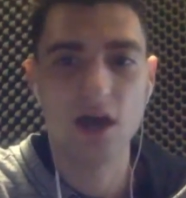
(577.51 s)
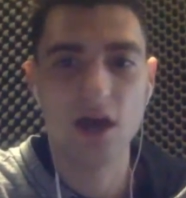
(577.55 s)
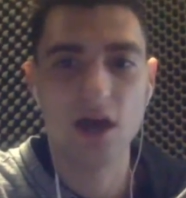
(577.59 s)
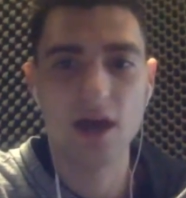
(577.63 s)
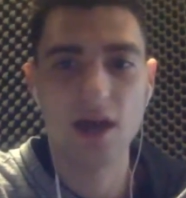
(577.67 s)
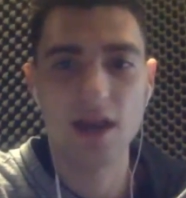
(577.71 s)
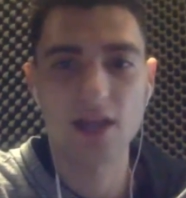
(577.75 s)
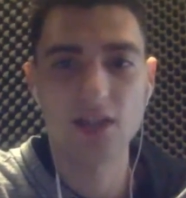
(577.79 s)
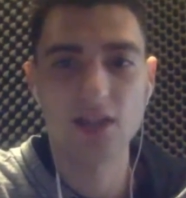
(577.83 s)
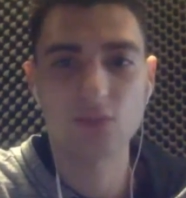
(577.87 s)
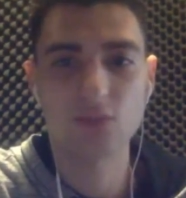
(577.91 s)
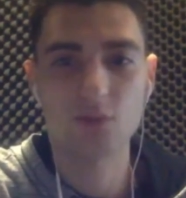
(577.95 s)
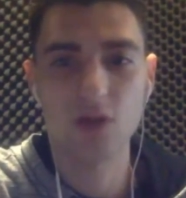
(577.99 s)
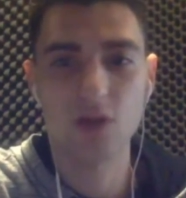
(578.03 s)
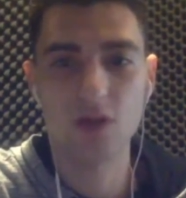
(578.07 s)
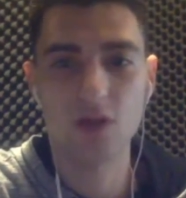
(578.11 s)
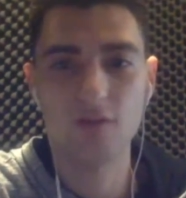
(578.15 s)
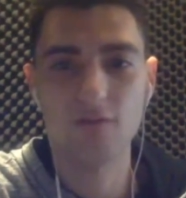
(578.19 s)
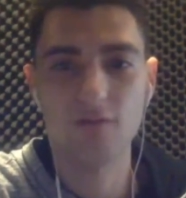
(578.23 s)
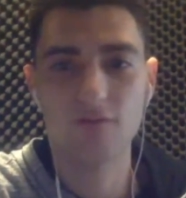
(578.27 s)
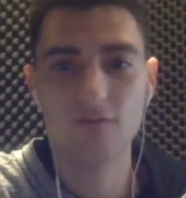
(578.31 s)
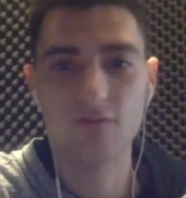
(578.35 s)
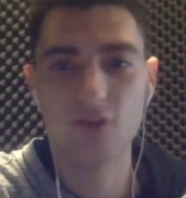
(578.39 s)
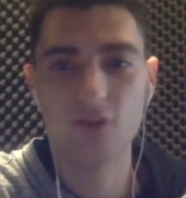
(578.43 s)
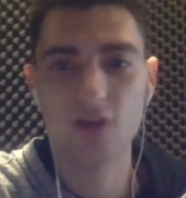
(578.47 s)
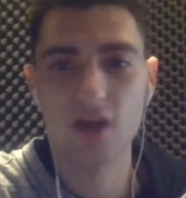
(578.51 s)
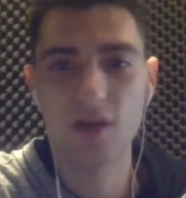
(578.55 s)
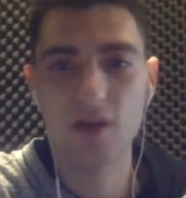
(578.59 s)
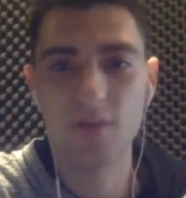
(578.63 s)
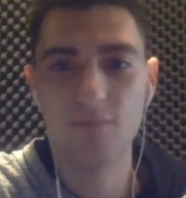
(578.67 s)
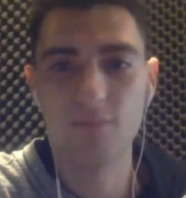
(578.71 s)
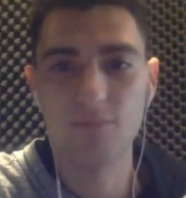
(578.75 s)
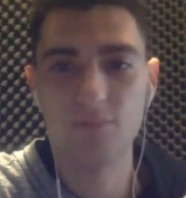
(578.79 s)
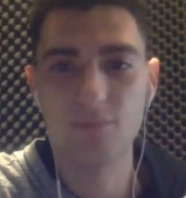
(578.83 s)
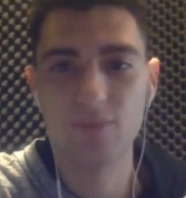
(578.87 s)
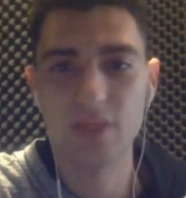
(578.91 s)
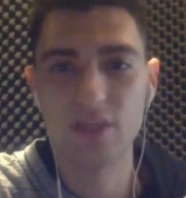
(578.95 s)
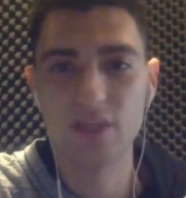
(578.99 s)
Next one
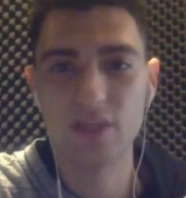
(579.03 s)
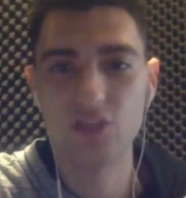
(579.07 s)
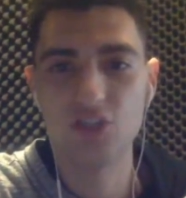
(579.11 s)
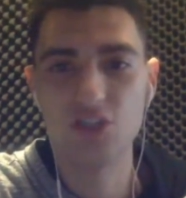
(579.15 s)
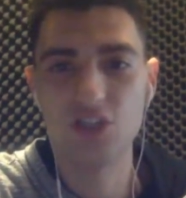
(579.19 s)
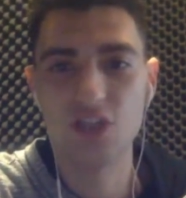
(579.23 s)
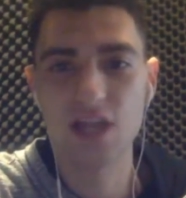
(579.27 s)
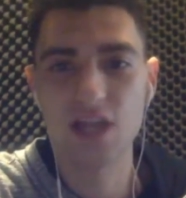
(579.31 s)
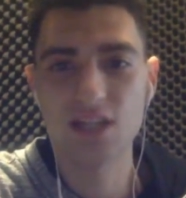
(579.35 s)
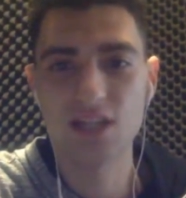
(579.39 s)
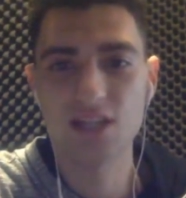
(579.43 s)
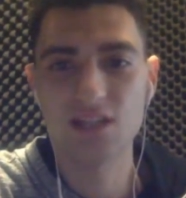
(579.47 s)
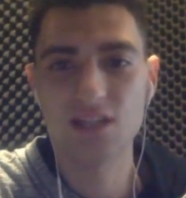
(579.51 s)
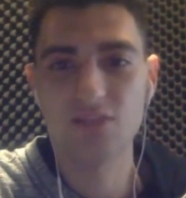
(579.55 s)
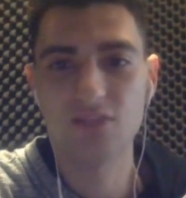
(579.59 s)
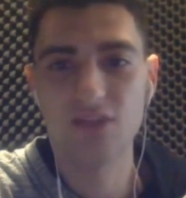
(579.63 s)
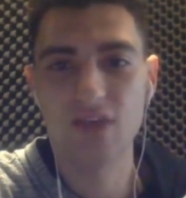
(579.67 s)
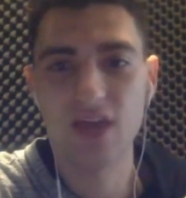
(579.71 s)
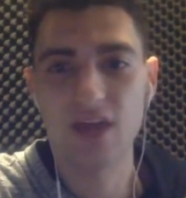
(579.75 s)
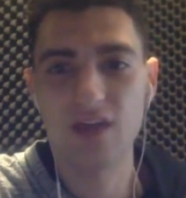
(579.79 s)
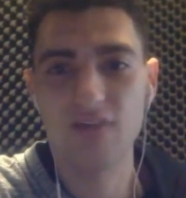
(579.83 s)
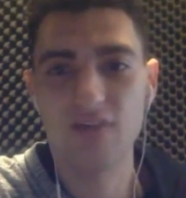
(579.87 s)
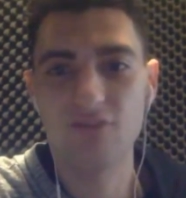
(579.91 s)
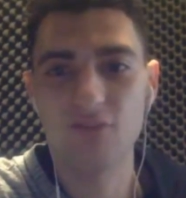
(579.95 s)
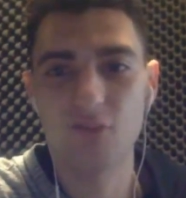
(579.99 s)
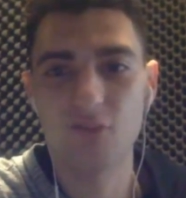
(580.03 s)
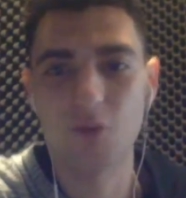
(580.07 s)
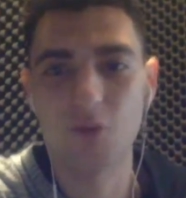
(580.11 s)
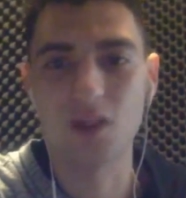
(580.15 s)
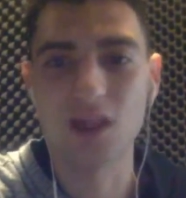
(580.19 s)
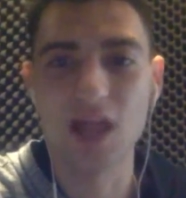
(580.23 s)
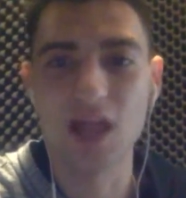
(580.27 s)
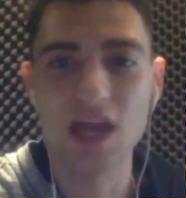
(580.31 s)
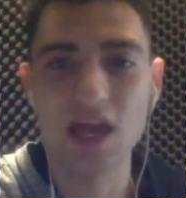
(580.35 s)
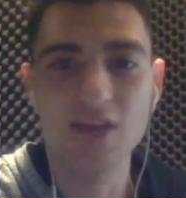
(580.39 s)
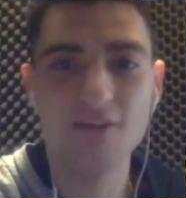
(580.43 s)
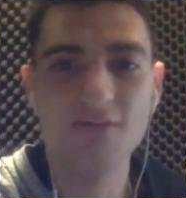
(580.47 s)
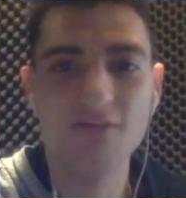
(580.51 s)
from Jets Fan for
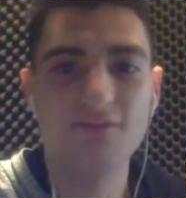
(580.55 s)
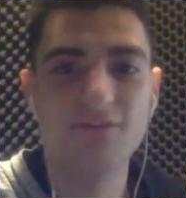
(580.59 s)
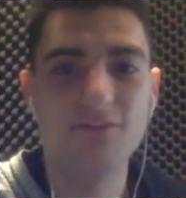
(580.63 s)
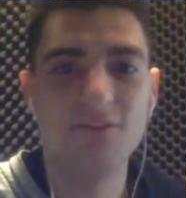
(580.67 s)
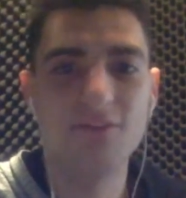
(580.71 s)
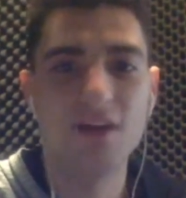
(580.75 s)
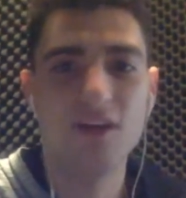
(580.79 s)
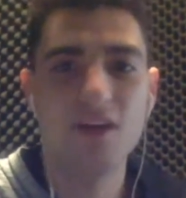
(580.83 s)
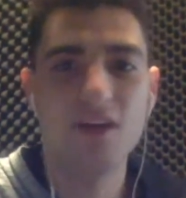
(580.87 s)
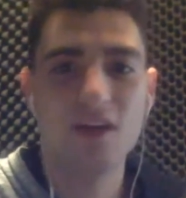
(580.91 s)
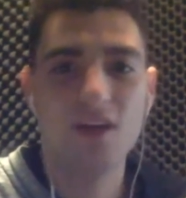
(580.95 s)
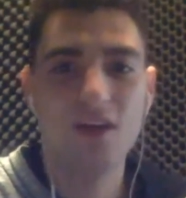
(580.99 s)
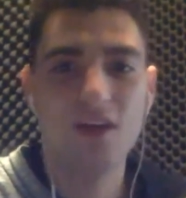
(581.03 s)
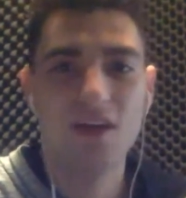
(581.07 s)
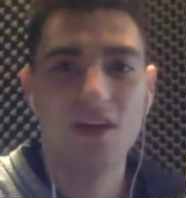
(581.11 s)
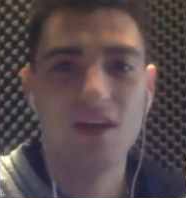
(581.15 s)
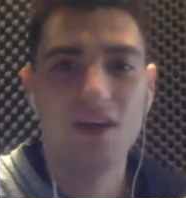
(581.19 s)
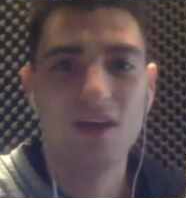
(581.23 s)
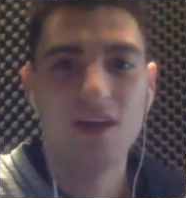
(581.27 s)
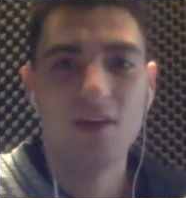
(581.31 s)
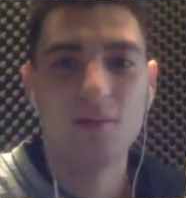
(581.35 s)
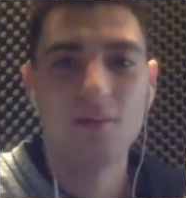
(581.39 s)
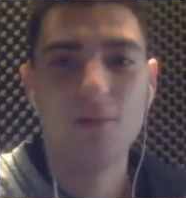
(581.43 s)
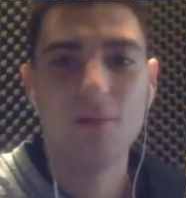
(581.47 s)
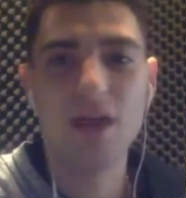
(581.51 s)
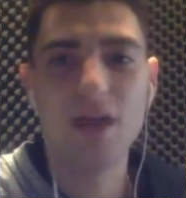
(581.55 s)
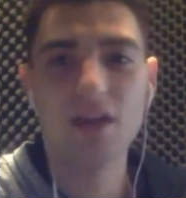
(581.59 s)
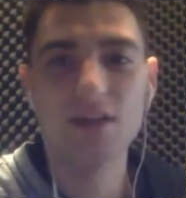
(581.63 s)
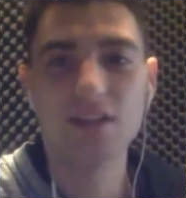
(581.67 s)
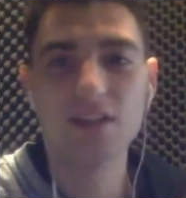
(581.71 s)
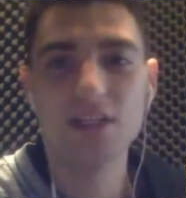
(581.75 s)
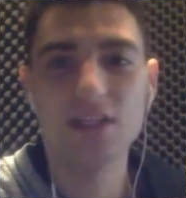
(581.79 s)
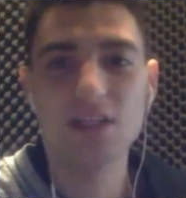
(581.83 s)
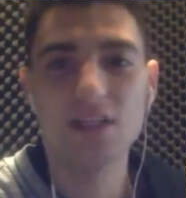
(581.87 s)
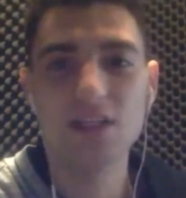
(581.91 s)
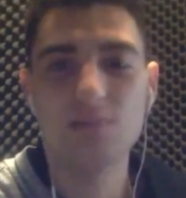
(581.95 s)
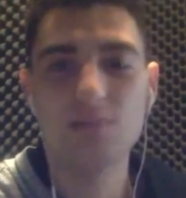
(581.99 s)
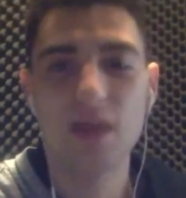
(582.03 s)
Life.
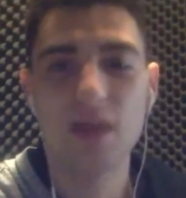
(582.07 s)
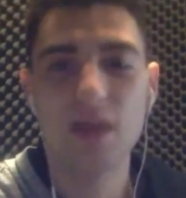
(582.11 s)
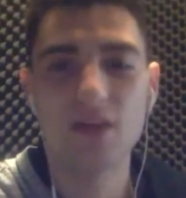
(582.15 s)
Penalties,